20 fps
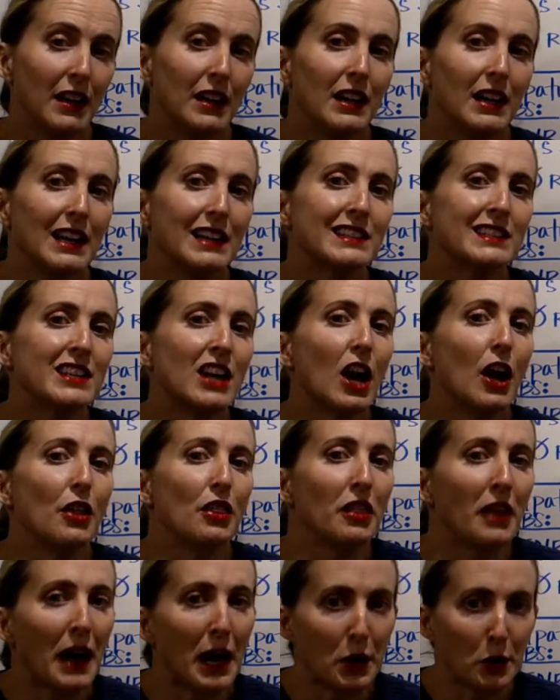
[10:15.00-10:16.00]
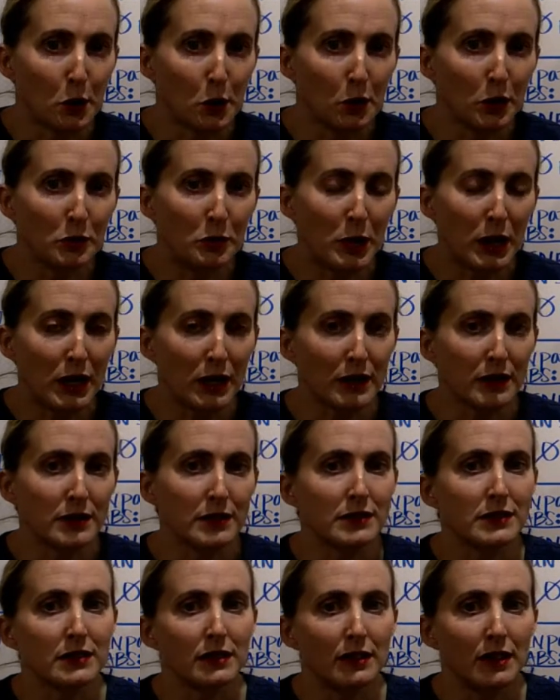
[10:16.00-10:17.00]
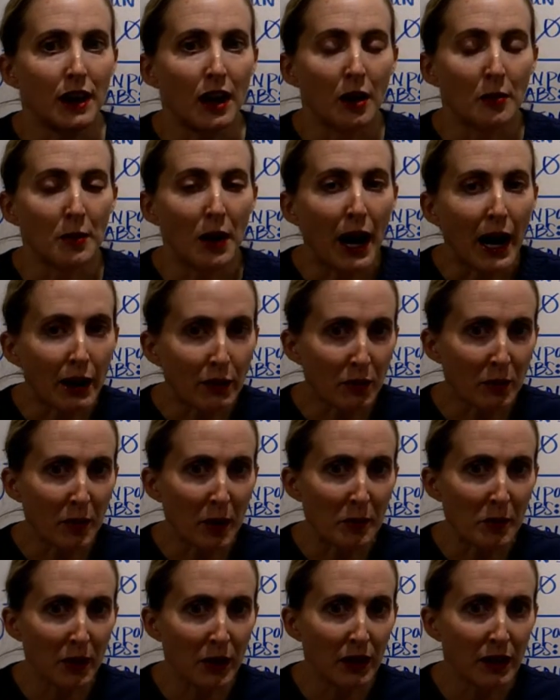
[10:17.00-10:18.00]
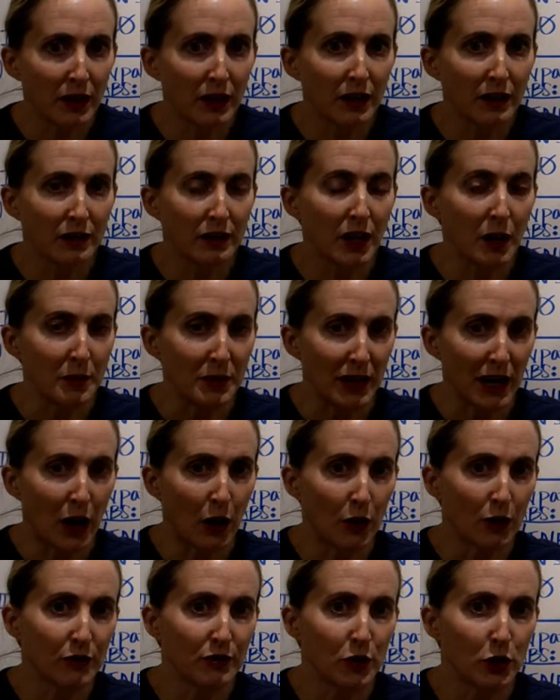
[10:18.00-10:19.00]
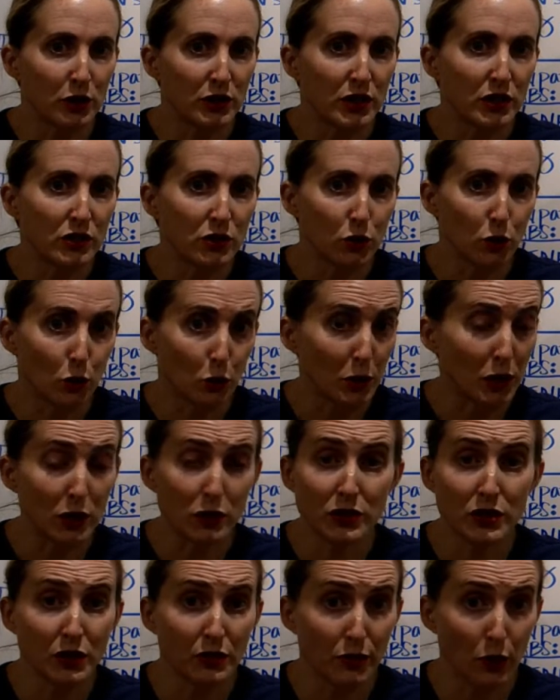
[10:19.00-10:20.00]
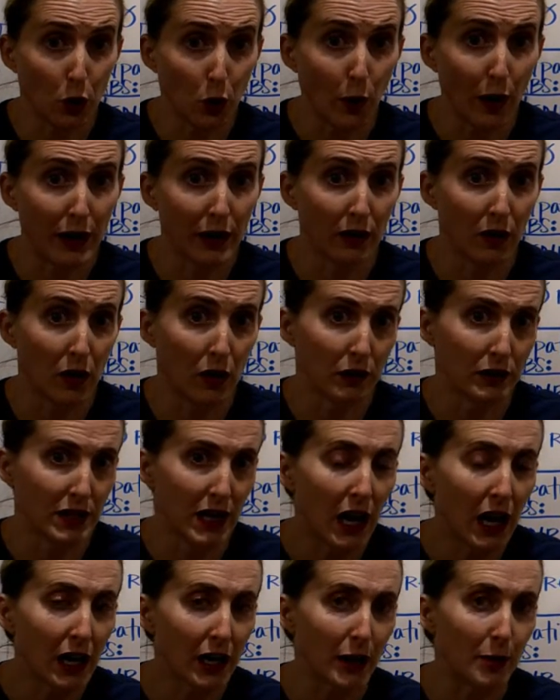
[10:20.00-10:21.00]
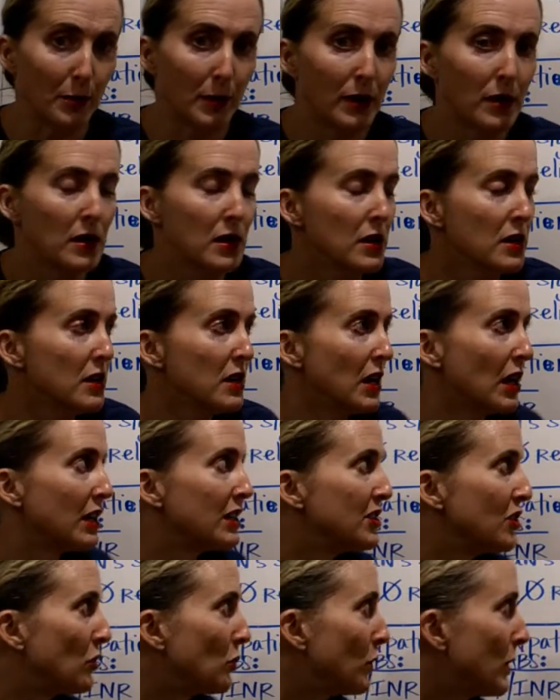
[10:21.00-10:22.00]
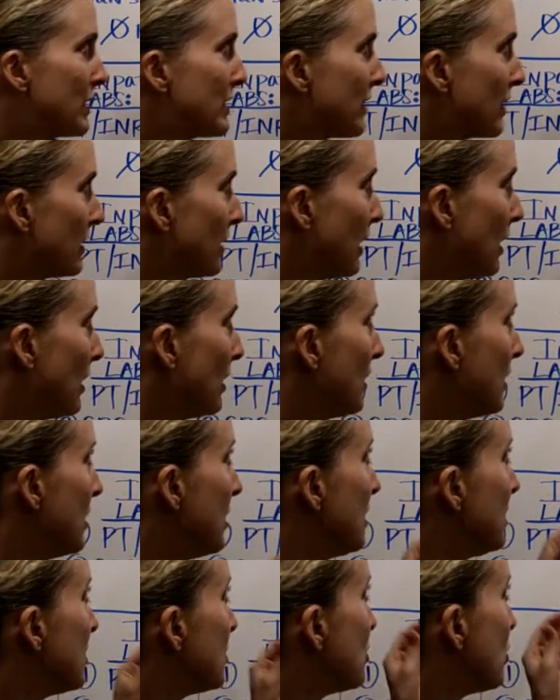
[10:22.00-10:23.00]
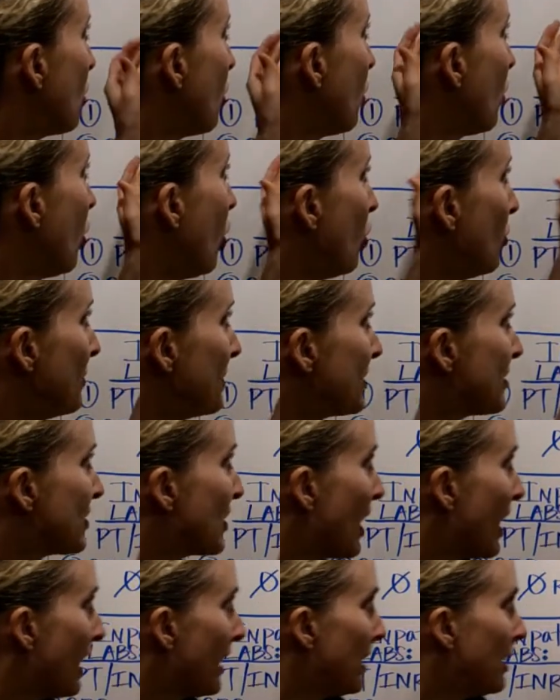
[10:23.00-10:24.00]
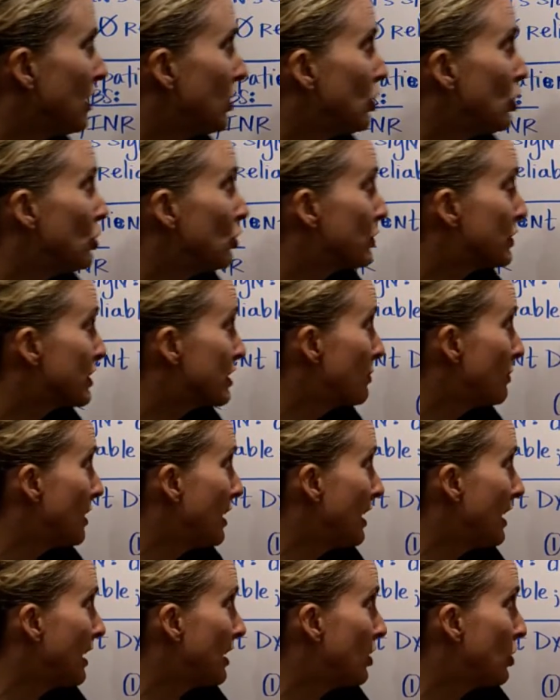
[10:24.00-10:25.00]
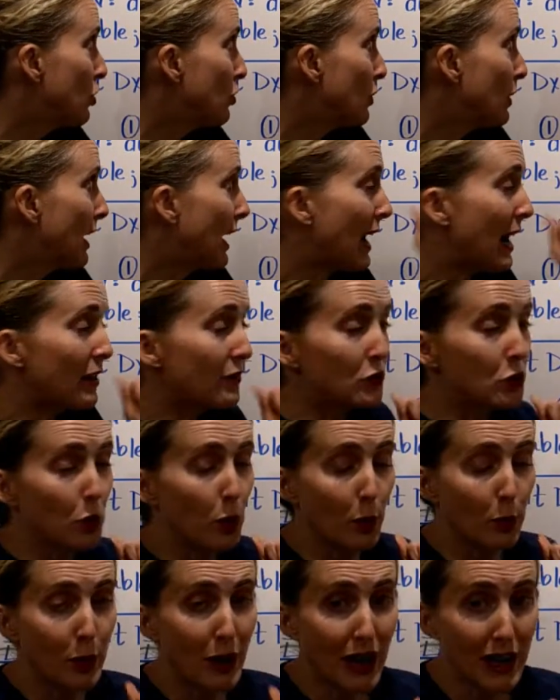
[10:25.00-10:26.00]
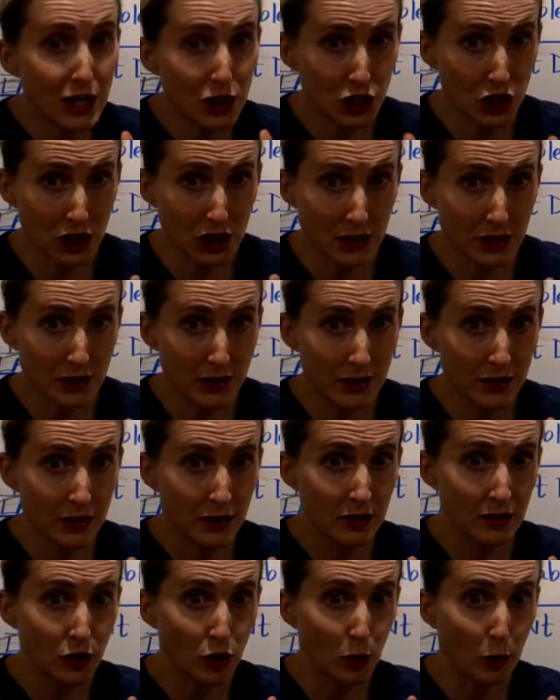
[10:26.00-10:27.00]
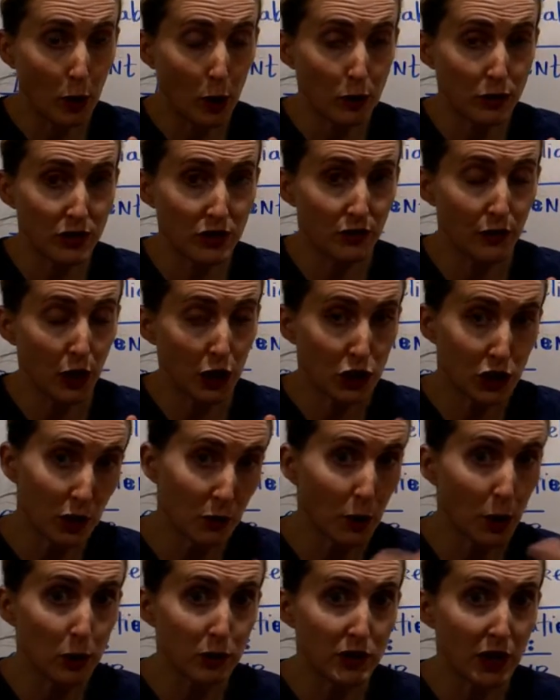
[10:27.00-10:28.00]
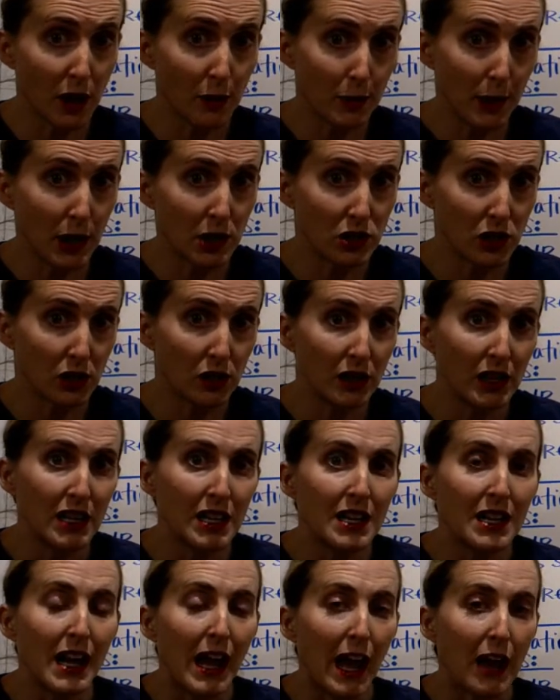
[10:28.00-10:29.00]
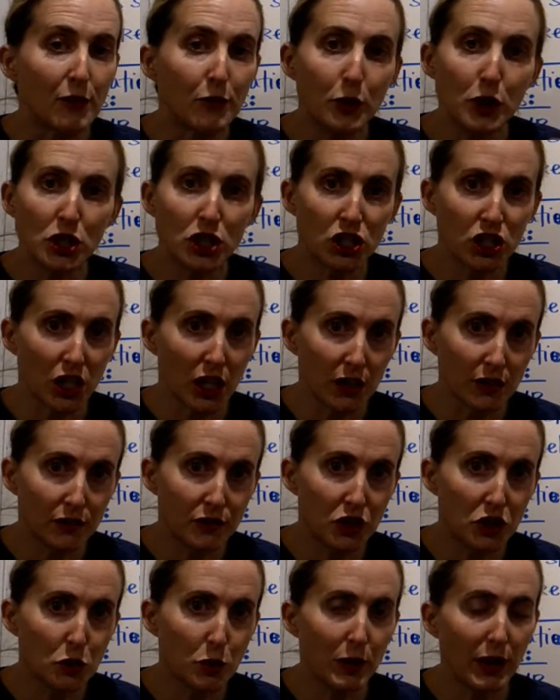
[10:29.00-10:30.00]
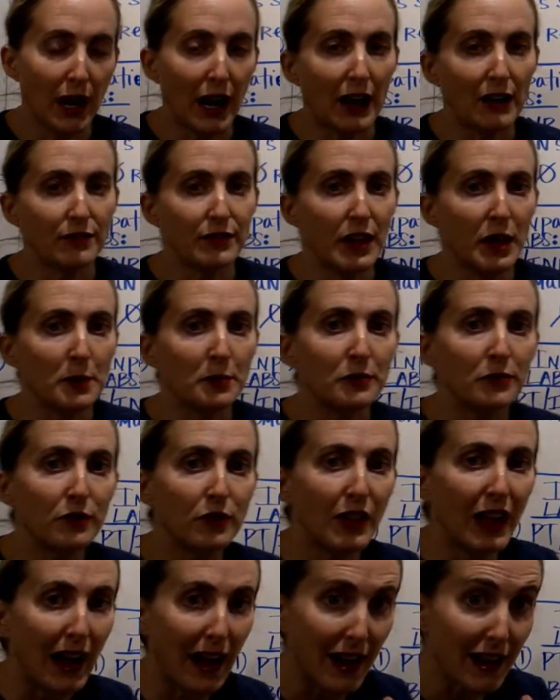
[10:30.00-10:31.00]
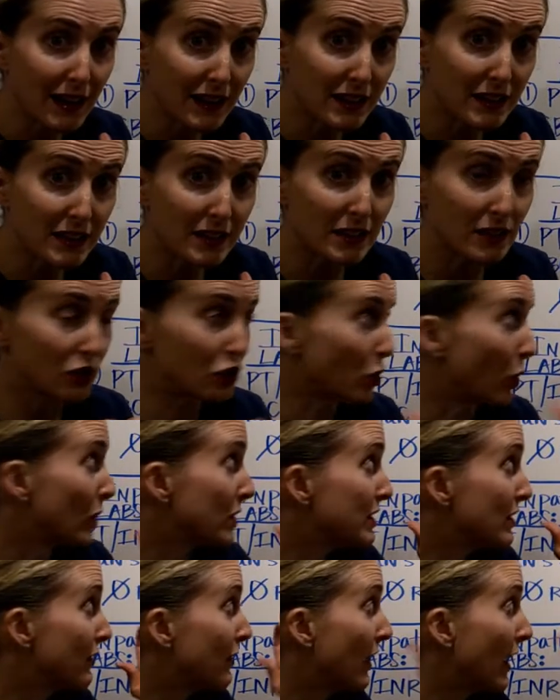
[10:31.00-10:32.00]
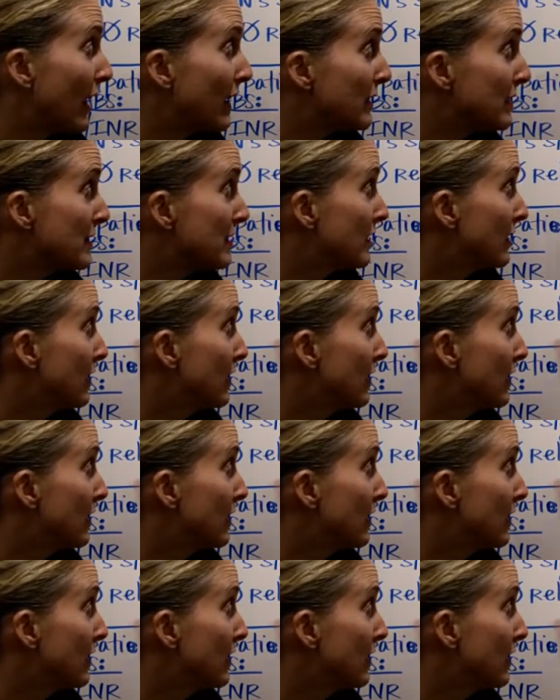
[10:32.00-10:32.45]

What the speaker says: it's not that old because I remember it coming out of nursing school. We used it for quite a long time until recently. So Homans sign used to be you would have your patient, your freshly post-op patient, every shift you would have them flex, dorsiflex.